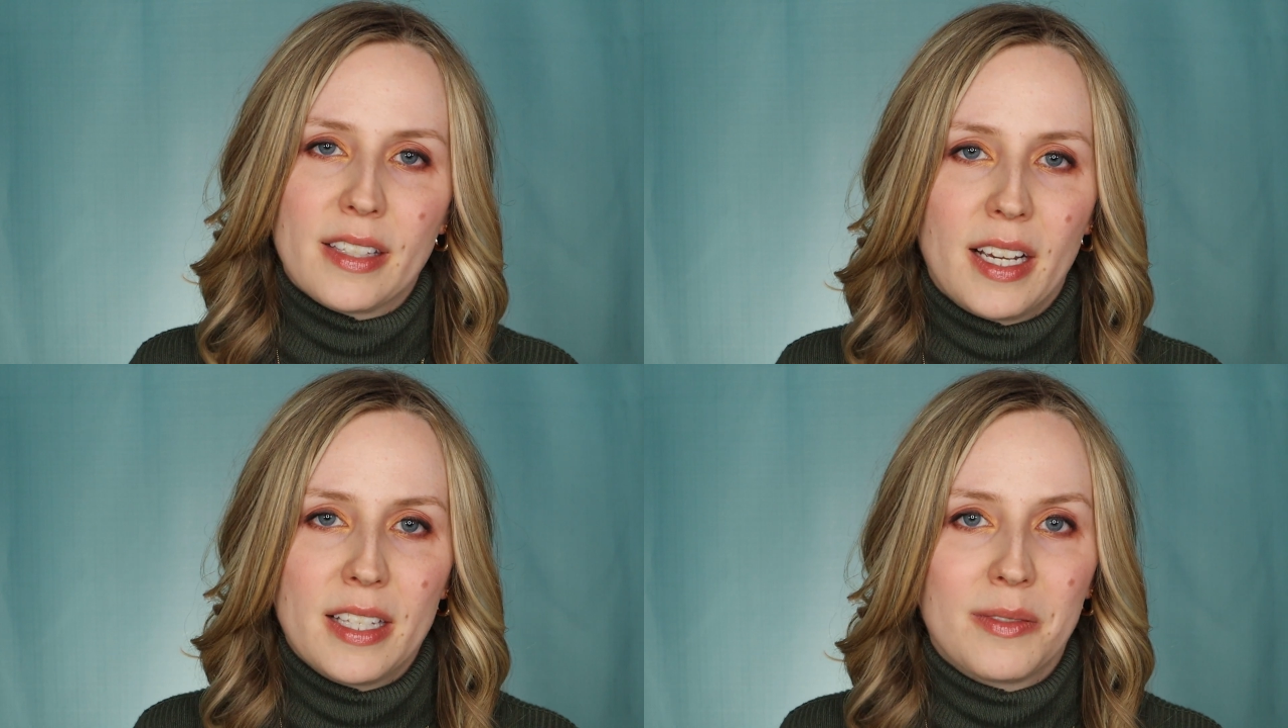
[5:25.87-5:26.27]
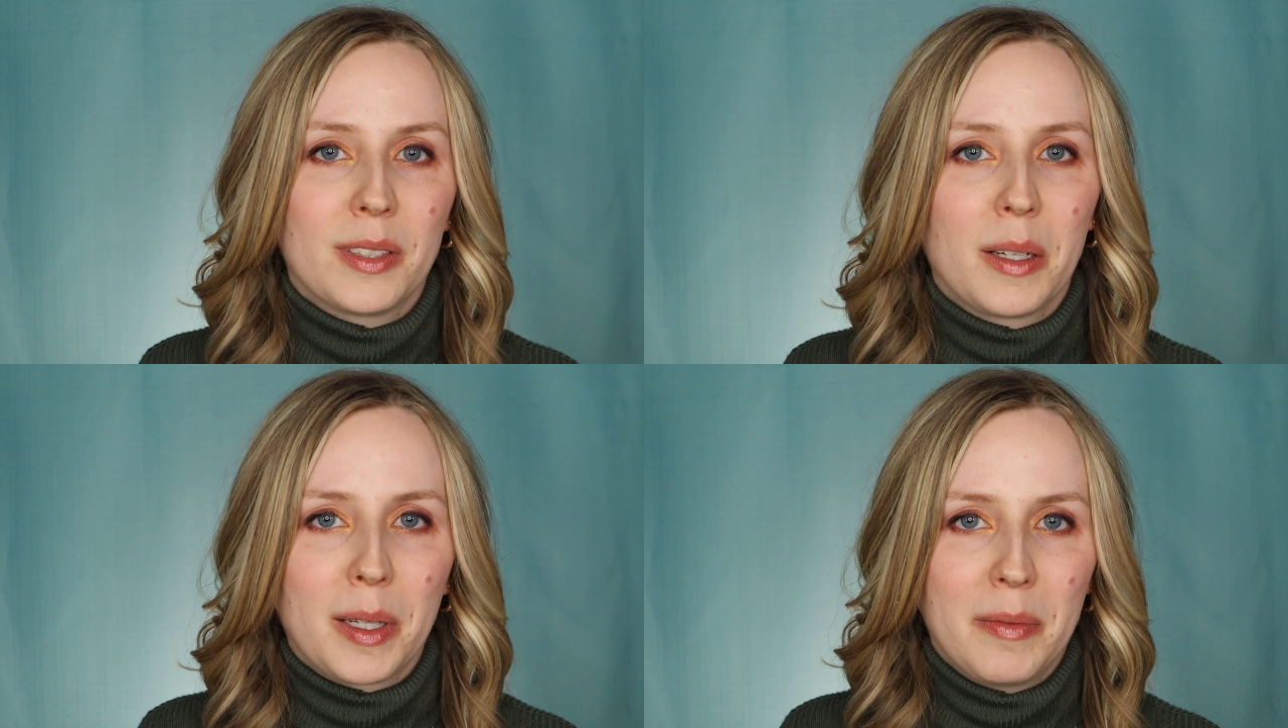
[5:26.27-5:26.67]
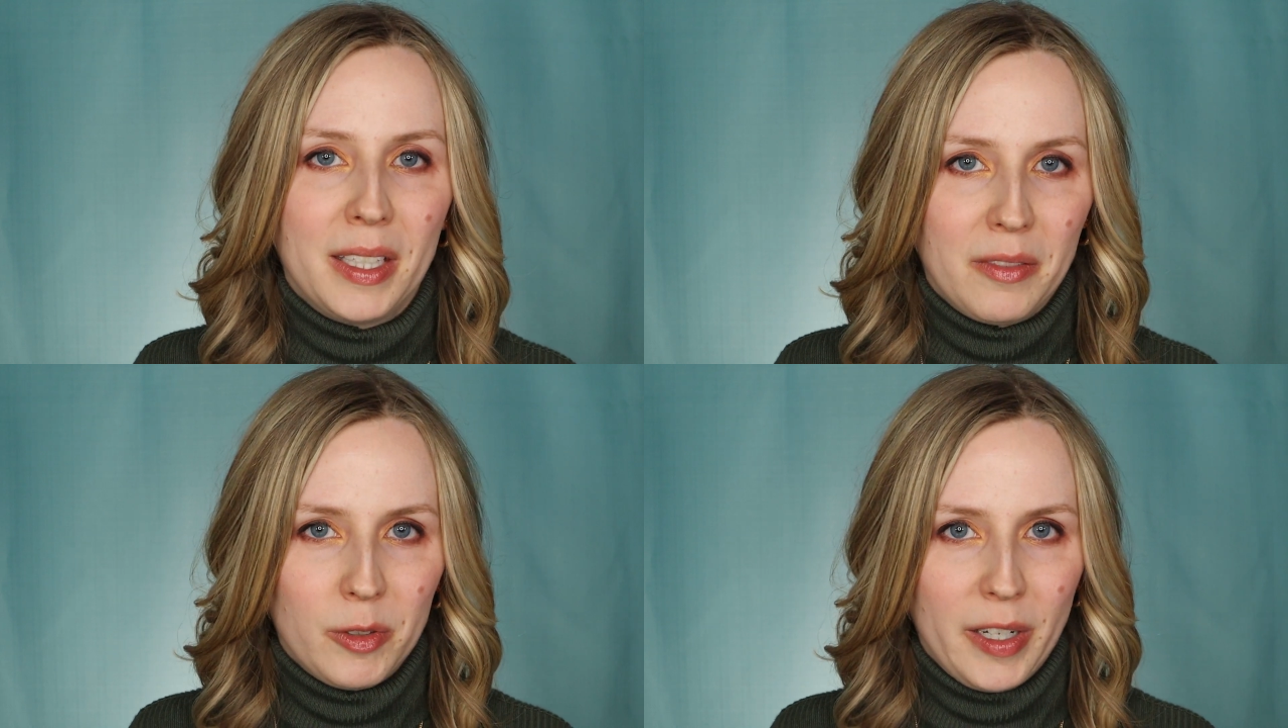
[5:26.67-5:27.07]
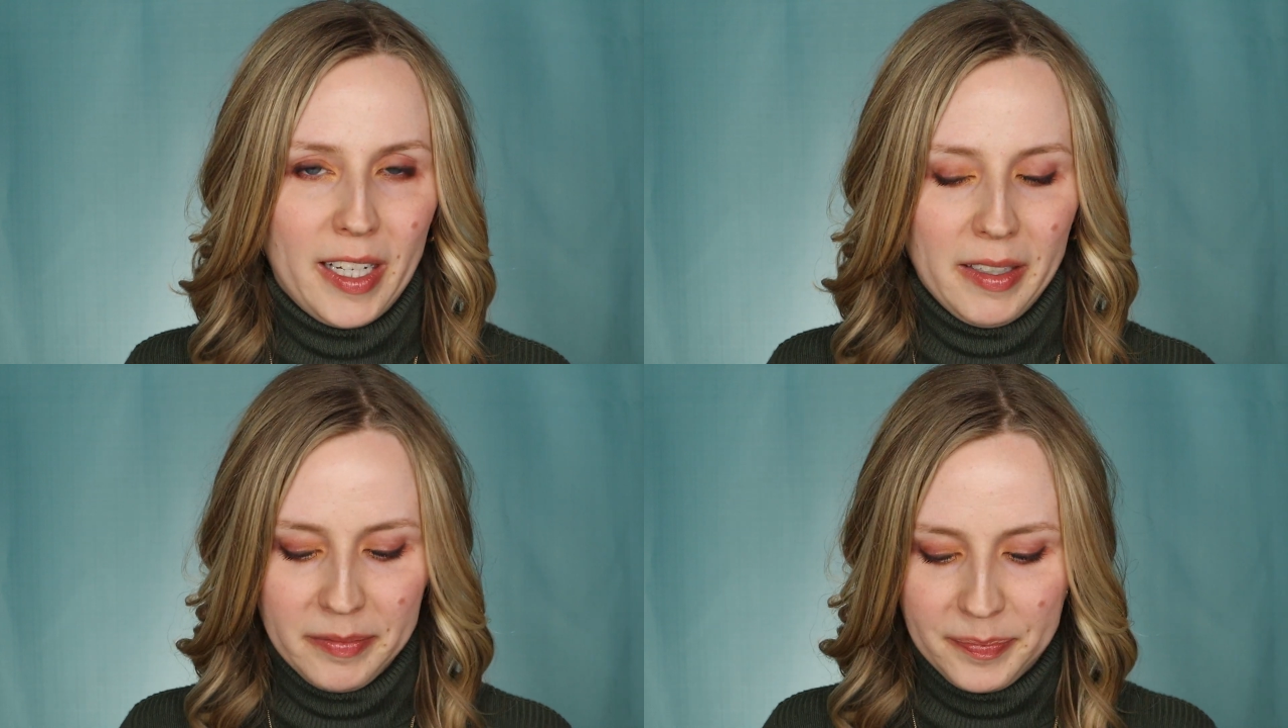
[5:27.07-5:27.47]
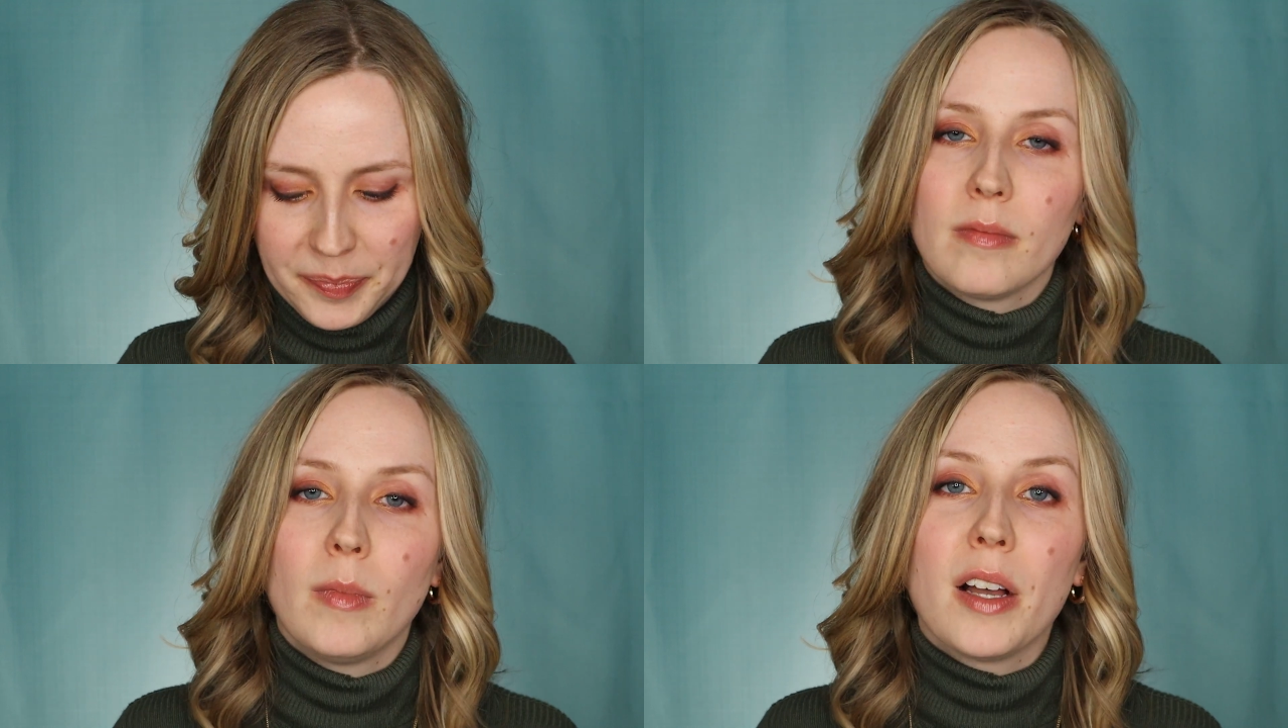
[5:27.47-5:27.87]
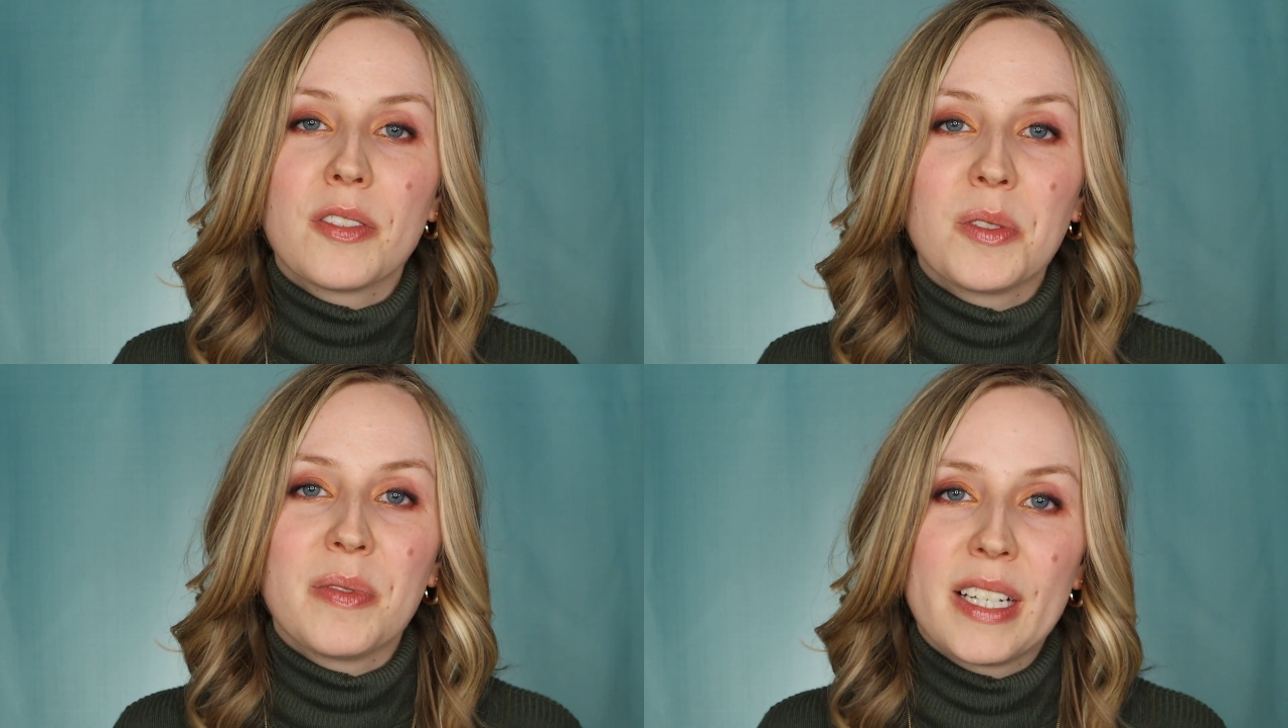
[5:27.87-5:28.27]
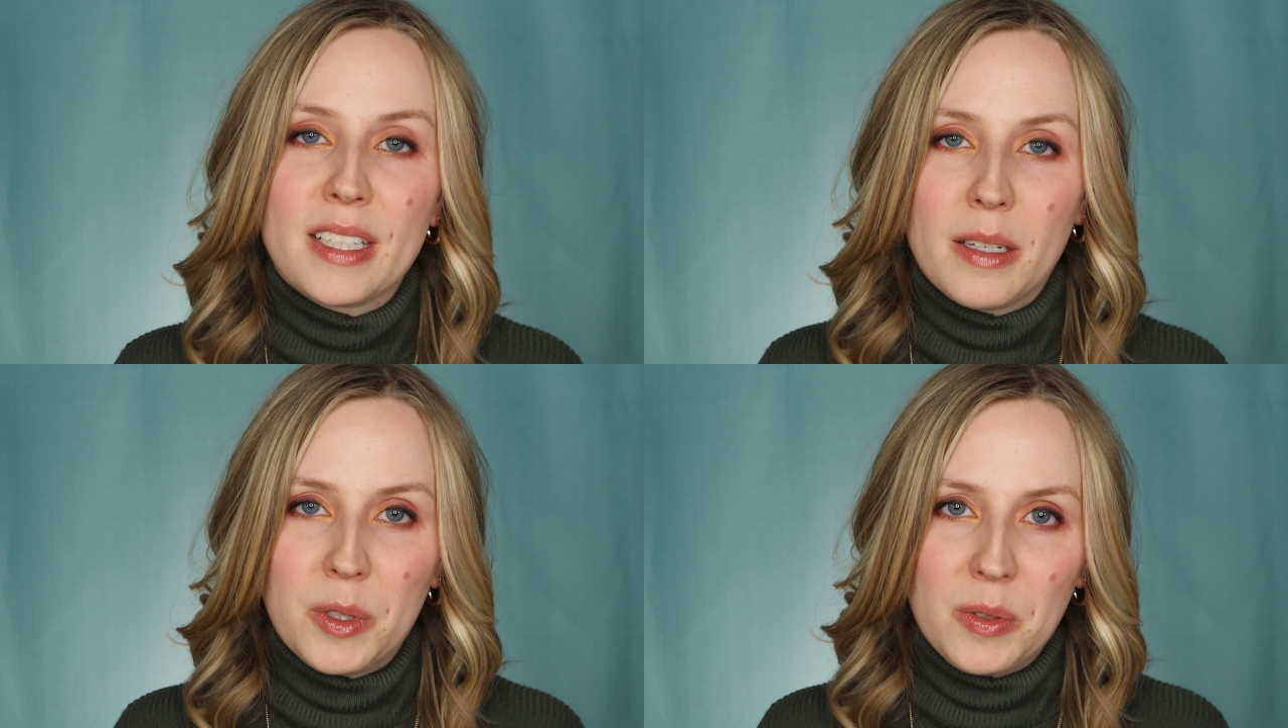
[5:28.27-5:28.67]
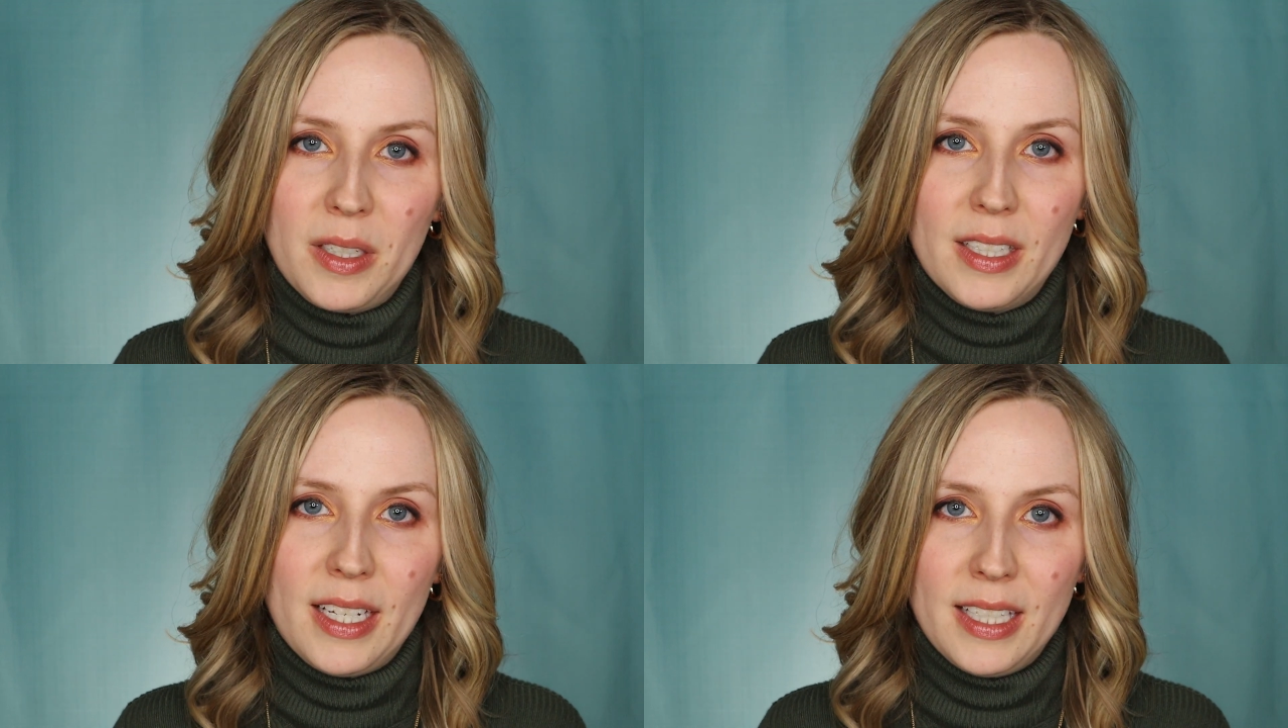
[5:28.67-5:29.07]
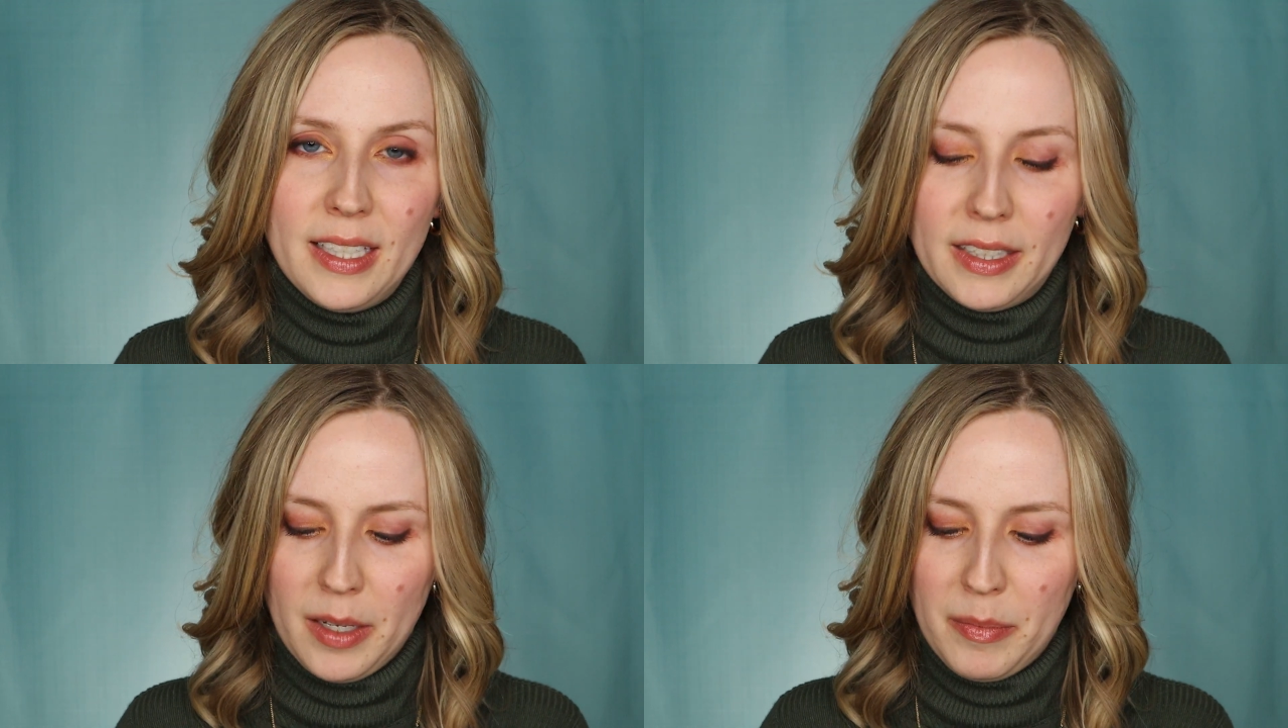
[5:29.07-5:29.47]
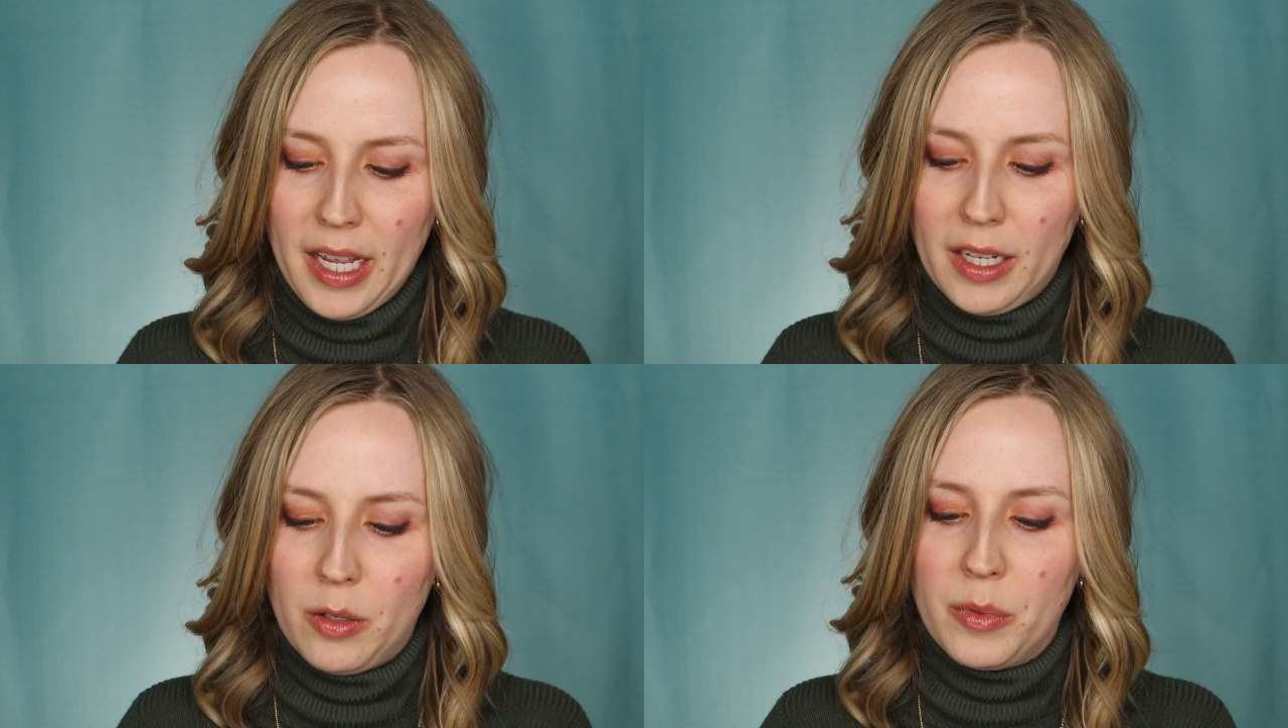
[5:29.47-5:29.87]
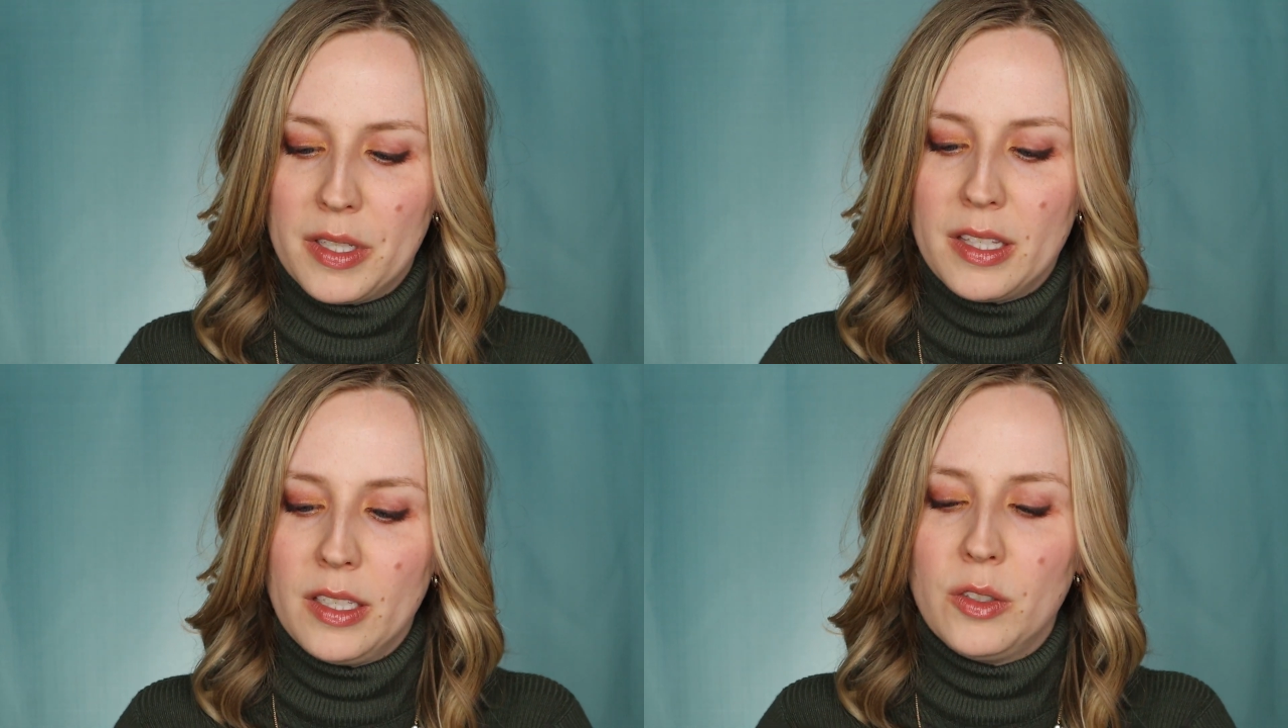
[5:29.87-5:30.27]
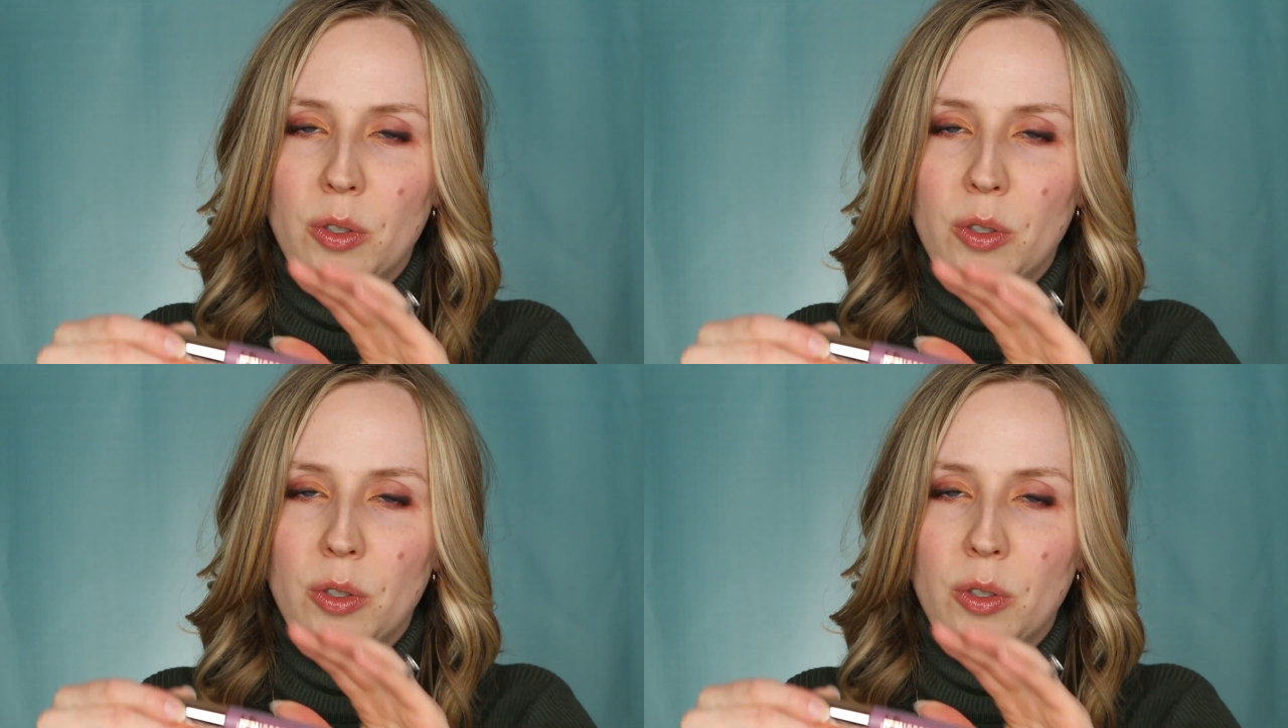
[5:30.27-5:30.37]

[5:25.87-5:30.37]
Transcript: size for an upcoming giveaway. Also in my December 2019 glam bag was the